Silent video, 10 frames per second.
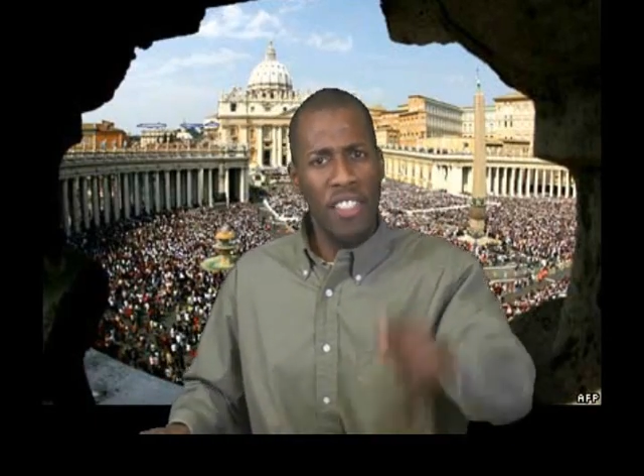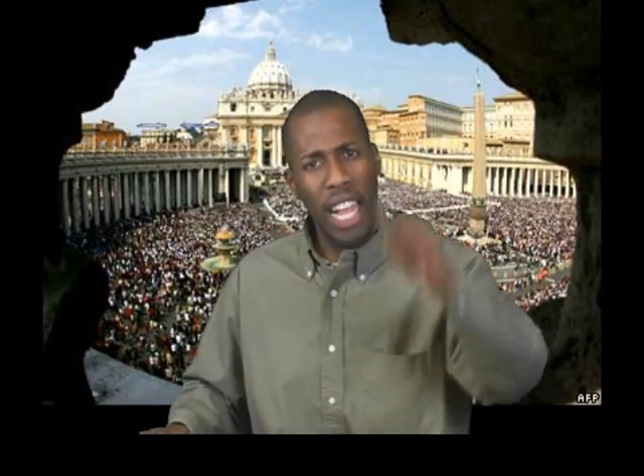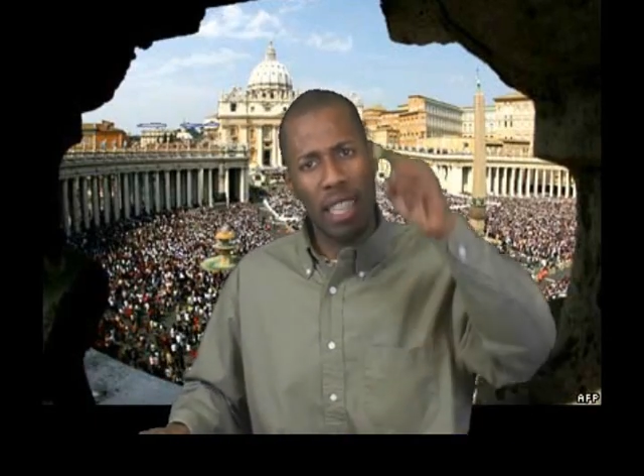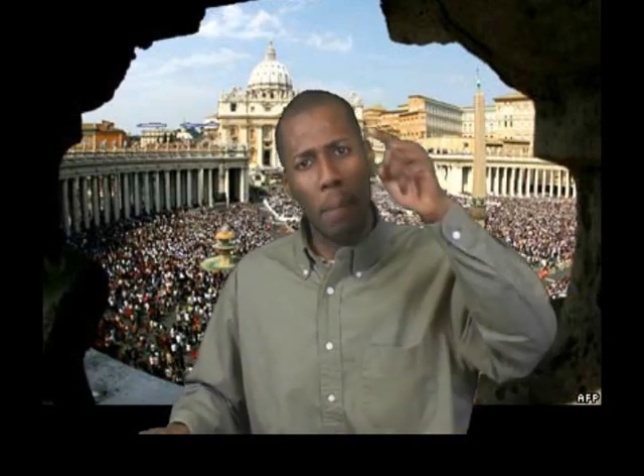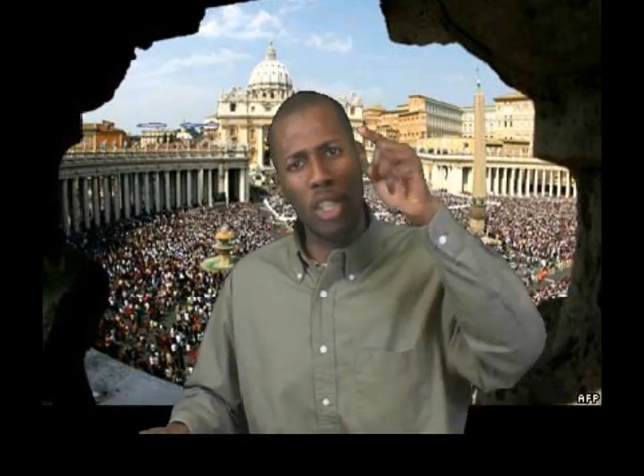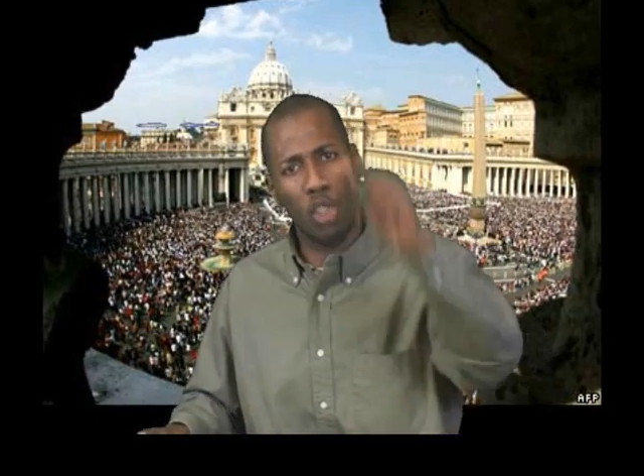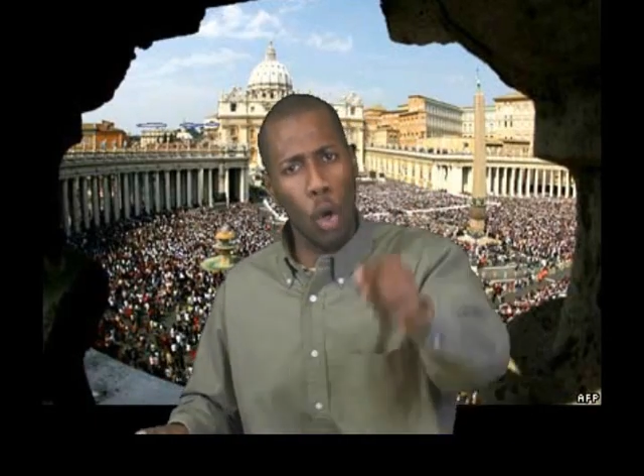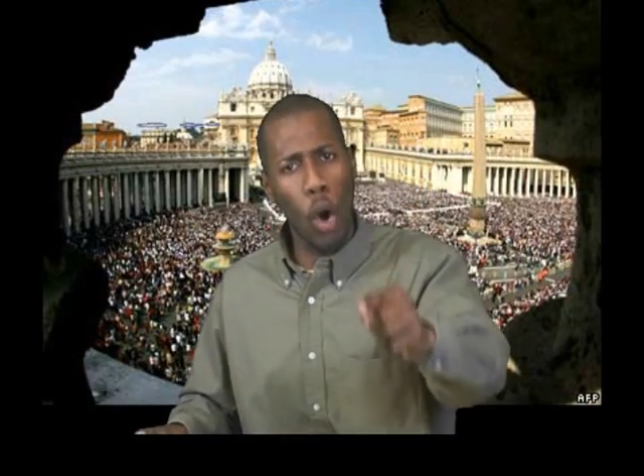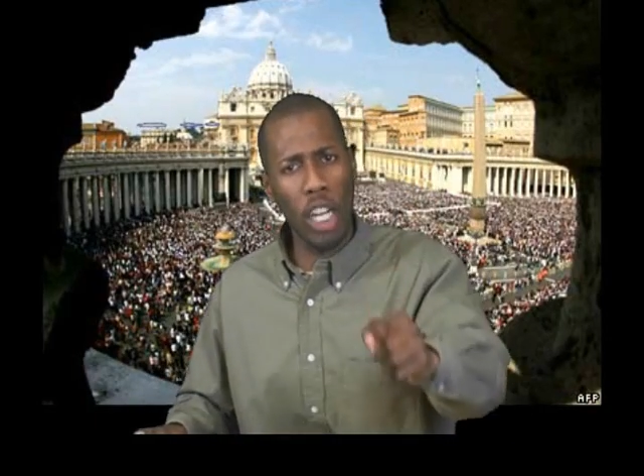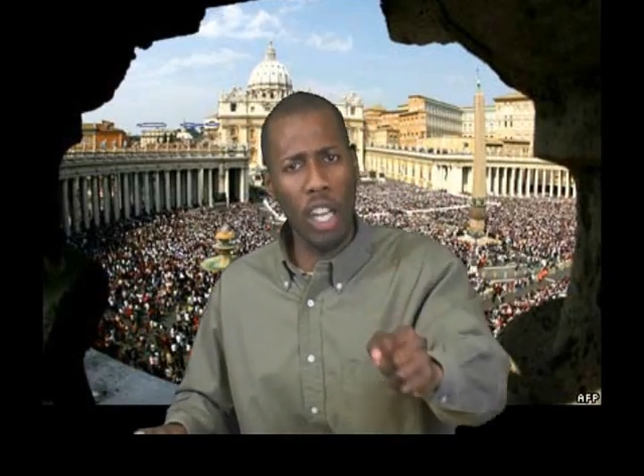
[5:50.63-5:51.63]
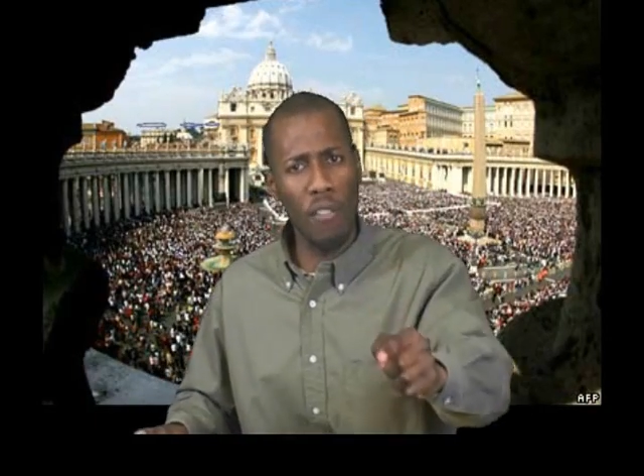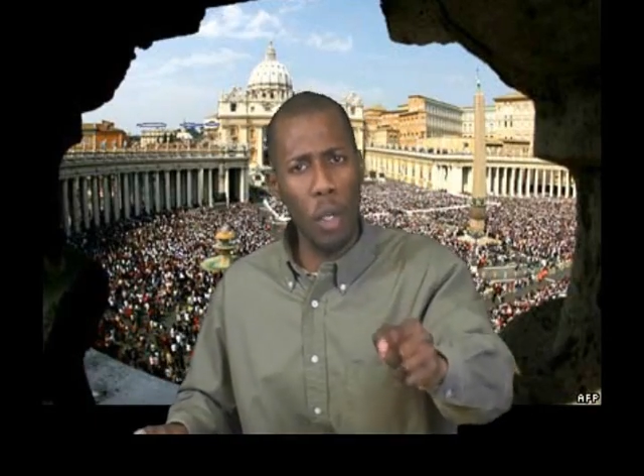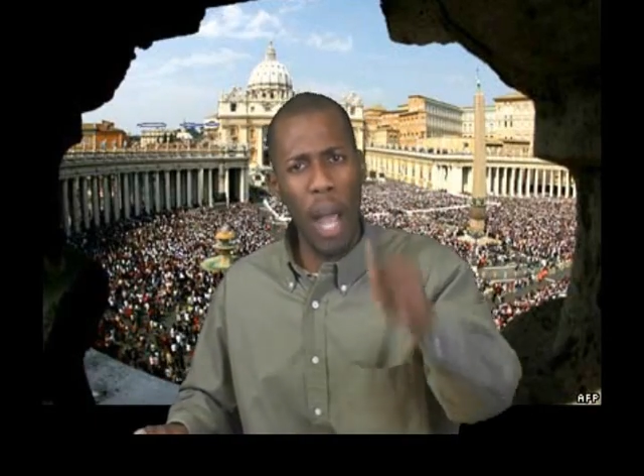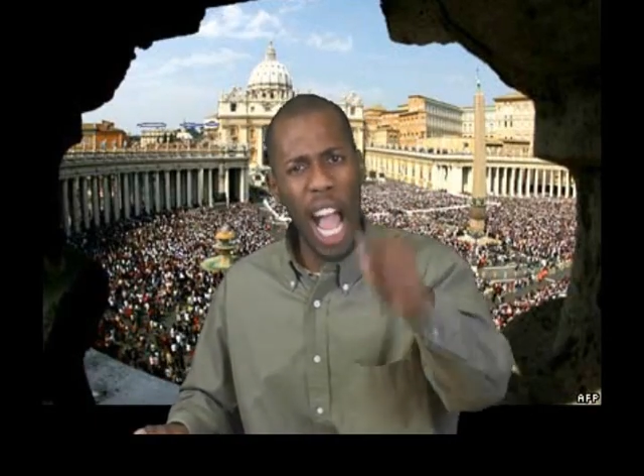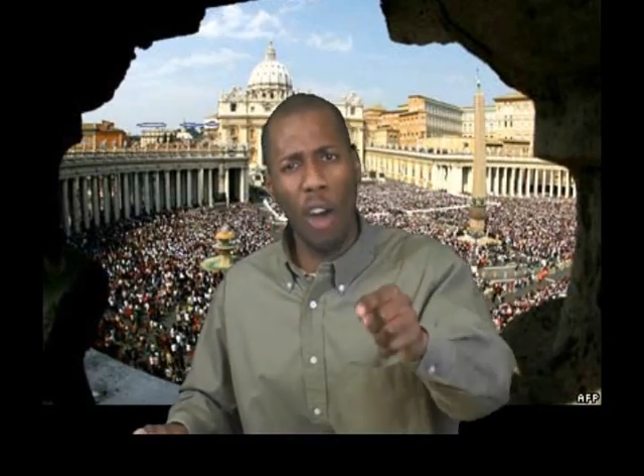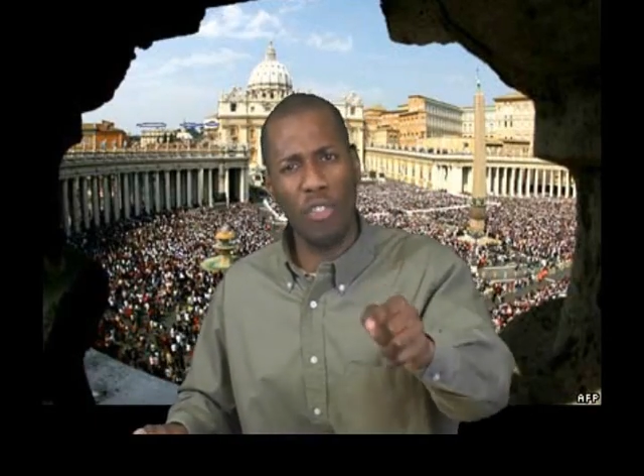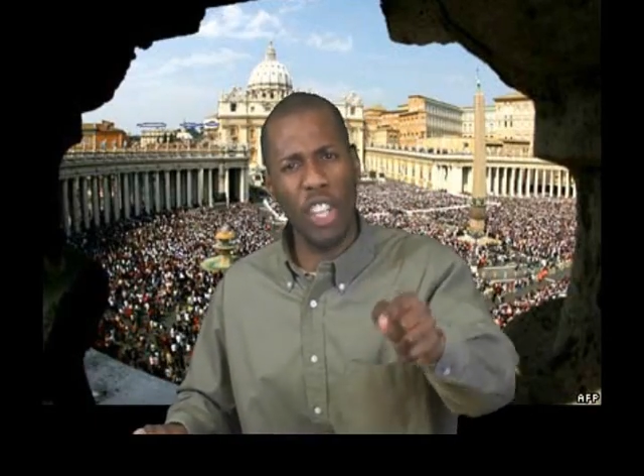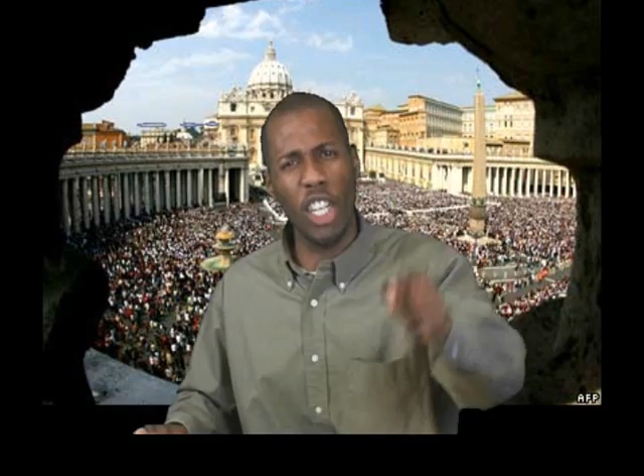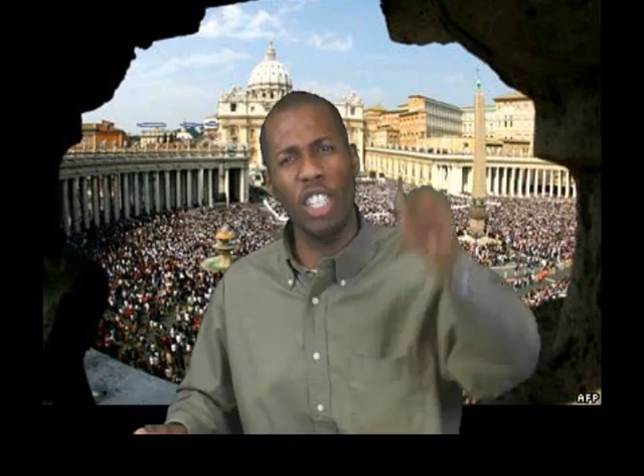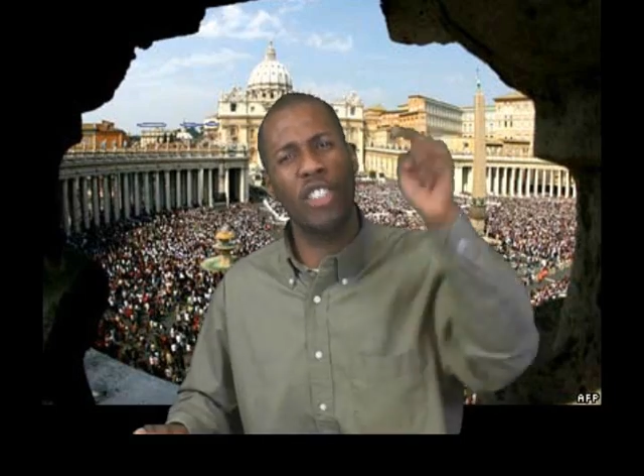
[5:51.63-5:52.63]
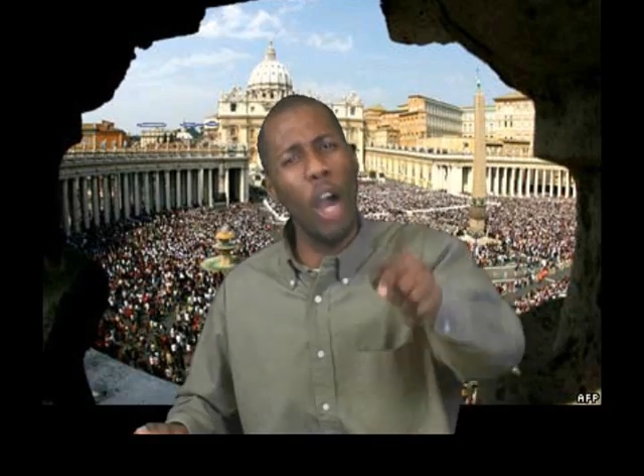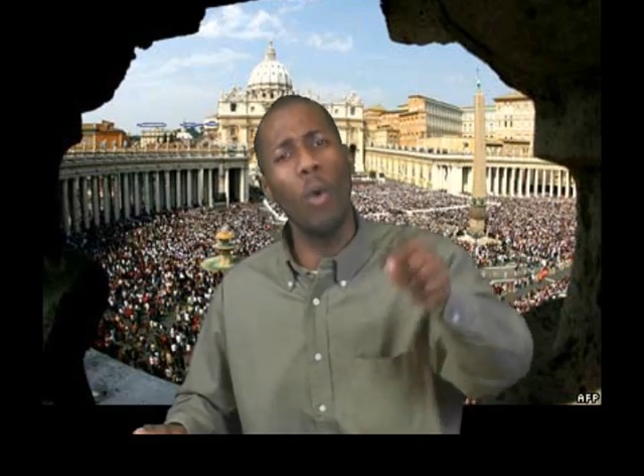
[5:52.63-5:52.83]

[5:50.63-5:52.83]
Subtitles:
that the majority of you out there